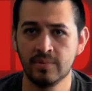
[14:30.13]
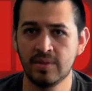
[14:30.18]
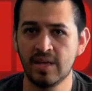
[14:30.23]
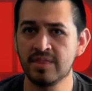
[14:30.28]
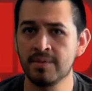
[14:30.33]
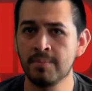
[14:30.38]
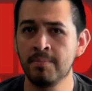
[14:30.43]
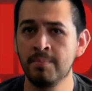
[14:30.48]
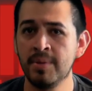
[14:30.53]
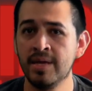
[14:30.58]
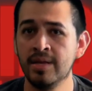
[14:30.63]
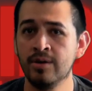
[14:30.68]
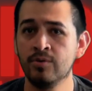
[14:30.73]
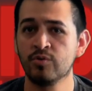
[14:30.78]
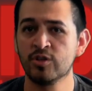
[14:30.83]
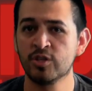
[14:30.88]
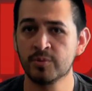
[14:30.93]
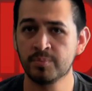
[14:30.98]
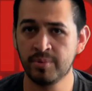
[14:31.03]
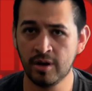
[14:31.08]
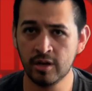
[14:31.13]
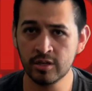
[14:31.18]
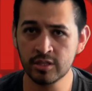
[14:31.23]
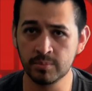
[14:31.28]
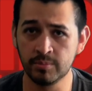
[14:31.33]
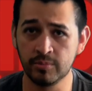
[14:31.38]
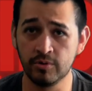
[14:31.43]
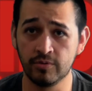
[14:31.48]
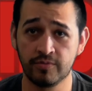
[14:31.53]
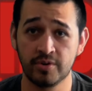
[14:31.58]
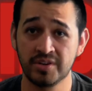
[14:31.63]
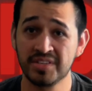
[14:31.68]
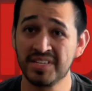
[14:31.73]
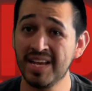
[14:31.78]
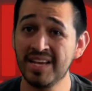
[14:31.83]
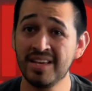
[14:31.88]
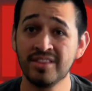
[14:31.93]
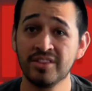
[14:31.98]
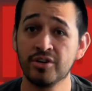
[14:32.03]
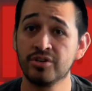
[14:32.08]
that the men responsible for
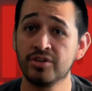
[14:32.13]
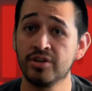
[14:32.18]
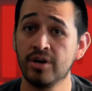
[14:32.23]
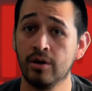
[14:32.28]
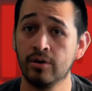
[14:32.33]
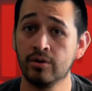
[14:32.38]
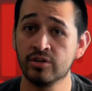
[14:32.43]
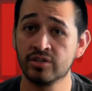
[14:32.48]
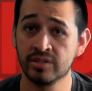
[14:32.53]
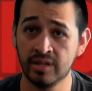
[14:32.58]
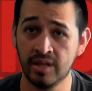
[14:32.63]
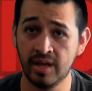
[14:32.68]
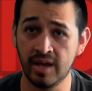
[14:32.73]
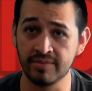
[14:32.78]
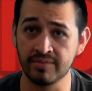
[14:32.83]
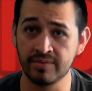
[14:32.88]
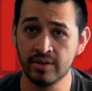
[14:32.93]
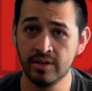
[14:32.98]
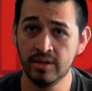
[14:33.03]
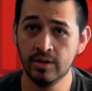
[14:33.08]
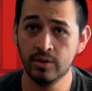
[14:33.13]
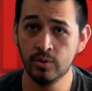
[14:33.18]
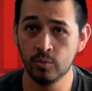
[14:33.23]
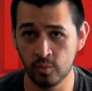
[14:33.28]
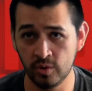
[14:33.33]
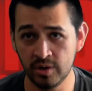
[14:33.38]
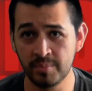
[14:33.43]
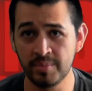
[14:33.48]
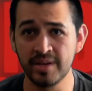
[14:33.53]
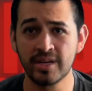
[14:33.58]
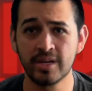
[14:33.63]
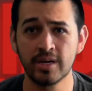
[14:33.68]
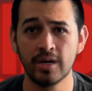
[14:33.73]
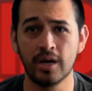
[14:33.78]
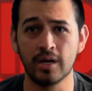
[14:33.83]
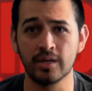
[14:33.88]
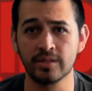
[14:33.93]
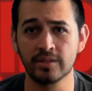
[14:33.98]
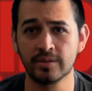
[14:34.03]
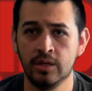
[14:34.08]
taking their daughter's life would be
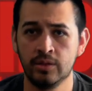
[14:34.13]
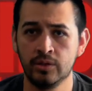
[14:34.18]
caught.